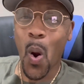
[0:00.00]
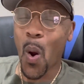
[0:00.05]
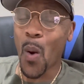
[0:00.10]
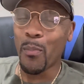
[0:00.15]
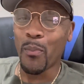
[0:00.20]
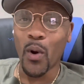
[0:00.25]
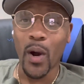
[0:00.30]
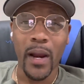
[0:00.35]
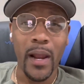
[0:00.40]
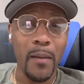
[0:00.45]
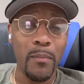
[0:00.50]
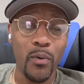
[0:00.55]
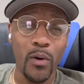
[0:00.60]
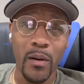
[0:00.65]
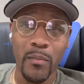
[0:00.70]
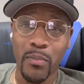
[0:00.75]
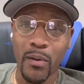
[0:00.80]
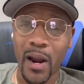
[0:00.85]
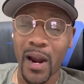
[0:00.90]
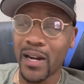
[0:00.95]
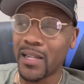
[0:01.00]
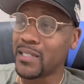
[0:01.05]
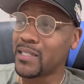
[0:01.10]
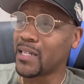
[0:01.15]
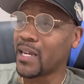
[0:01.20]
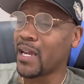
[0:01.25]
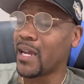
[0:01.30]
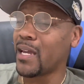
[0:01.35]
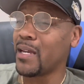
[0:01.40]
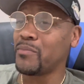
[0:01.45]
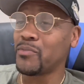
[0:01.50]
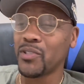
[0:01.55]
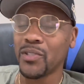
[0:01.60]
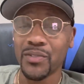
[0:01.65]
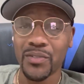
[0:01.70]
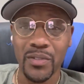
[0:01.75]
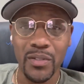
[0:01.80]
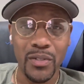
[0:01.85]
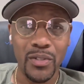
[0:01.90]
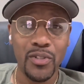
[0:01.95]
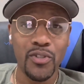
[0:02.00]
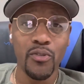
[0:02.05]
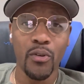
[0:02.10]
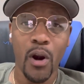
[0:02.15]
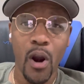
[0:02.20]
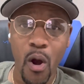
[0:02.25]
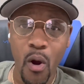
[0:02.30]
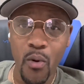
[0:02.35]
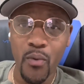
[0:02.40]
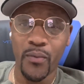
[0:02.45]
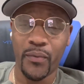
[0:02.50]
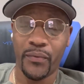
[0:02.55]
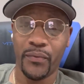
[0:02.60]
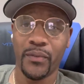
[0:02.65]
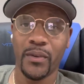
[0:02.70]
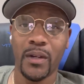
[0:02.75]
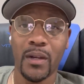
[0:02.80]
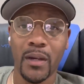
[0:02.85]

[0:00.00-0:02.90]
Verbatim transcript: a Boy, that boy Bronny James is the truth.